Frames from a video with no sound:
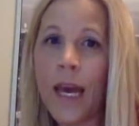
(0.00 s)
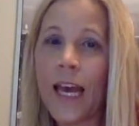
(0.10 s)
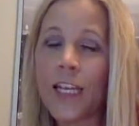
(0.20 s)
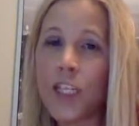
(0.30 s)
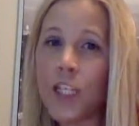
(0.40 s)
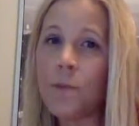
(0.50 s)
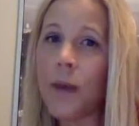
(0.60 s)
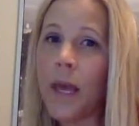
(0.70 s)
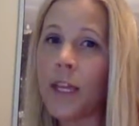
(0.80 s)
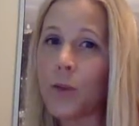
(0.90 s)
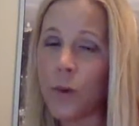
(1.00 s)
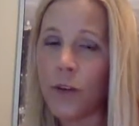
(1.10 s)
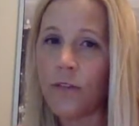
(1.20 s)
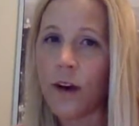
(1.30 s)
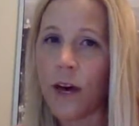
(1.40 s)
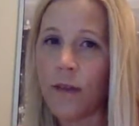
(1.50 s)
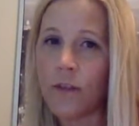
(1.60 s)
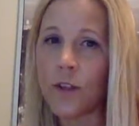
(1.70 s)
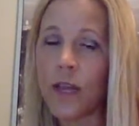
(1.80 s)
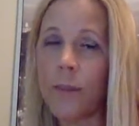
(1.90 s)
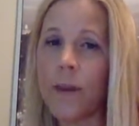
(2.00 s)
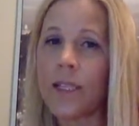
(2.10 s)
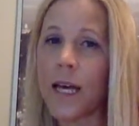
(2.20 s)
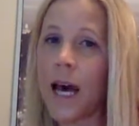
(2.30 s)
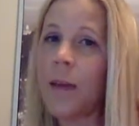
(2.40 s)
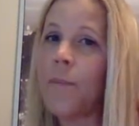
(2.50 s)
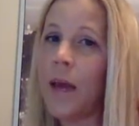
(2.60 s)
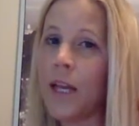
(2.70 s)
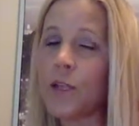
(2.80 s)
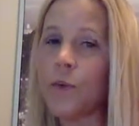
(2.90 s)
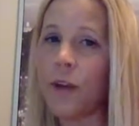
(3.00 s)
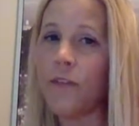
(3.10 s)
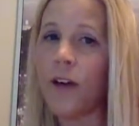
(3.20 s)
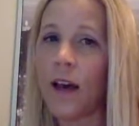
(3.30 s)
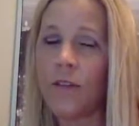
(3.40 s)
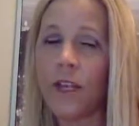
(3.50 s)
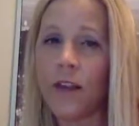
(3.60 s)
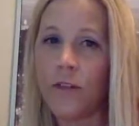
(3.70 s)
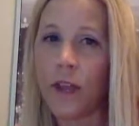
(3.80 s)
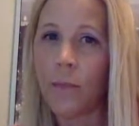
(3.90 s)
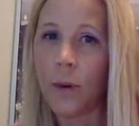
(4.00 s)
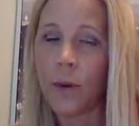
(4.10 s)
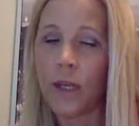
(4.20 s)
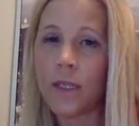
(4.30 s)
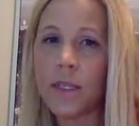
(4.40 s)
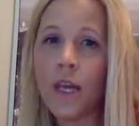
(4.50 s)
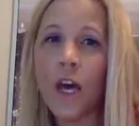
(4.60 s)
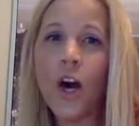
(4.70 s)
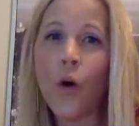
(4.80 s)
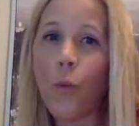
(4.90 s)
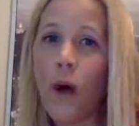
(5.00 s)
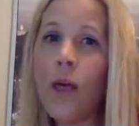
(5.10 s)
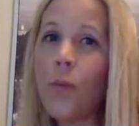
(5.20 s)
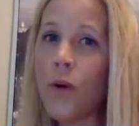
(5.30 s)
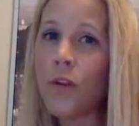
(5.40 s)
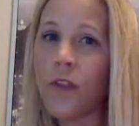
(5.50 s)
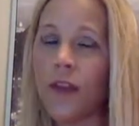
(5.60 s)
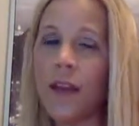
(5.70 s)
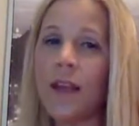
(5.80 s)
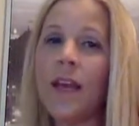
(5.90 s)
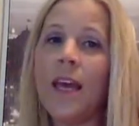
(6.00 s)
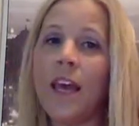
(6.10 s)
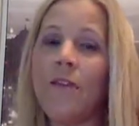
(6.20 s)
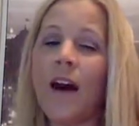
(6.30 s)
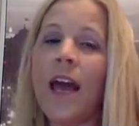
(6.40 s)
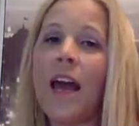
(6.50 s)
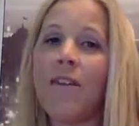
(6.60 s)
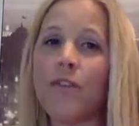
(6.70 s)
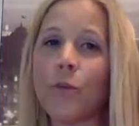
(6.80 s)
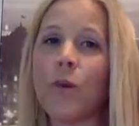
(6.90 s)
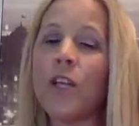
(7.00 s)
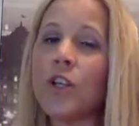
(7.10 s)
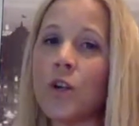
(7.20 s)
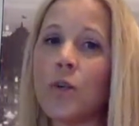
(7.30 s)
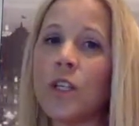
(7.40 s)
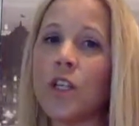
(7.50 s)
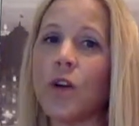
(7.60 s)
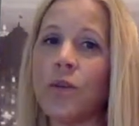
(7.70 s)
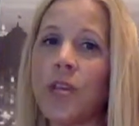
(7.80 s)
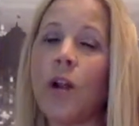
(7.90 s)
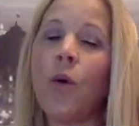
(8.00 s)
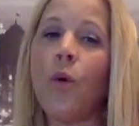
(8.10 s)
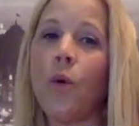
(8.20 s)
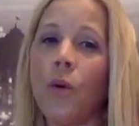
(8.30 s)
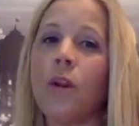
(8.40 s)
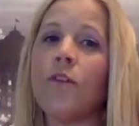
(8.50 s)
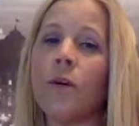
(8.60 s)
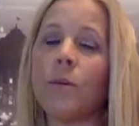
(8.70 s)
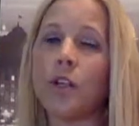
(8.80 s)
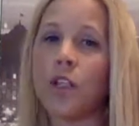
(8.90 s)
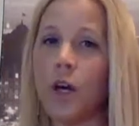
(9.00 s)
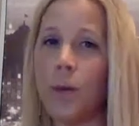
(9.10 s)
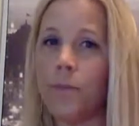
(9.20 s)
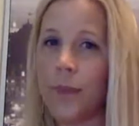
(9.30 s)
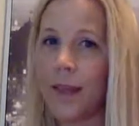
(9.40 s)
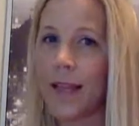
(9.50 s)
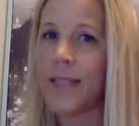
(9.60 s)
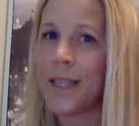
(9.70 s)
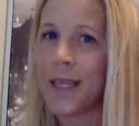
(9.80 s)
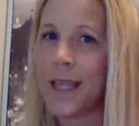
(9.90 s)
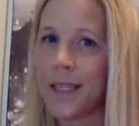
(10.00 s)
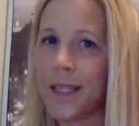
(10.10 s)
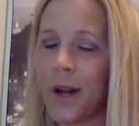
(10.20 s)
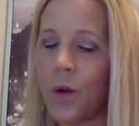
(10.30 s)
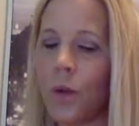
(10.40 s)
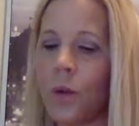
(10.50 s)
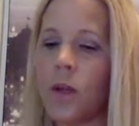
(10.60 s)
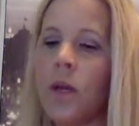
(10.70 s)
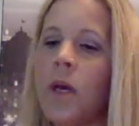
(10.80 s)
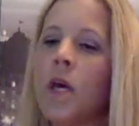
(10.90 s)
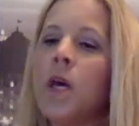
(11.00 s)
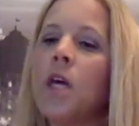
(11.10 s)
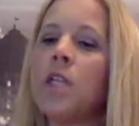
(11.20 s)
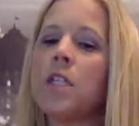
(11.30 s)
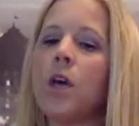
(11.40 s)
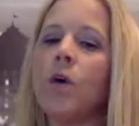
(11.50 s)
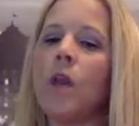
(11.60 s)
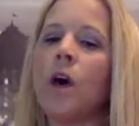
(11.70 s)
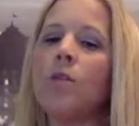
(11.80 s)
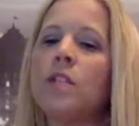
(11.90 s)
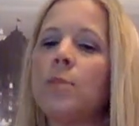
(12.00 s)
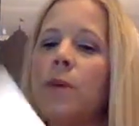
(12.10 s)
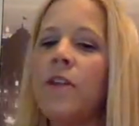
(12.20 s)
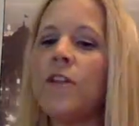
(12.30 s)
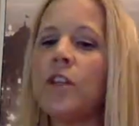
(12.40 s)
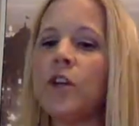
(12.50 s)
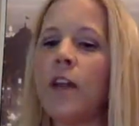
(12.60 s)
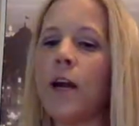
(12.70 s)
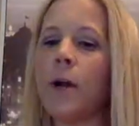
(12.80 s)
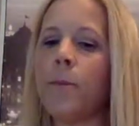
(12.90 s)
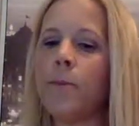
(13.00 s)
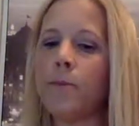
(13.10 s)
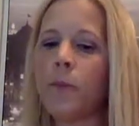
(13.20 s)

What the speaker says: And she's paying 25, so that means I'm paying 25 to give her that bonus. Well worth it if I have 3 jewelry shows that hold from her show. And that's the key, it's got to hold. So the hostess benefits are there.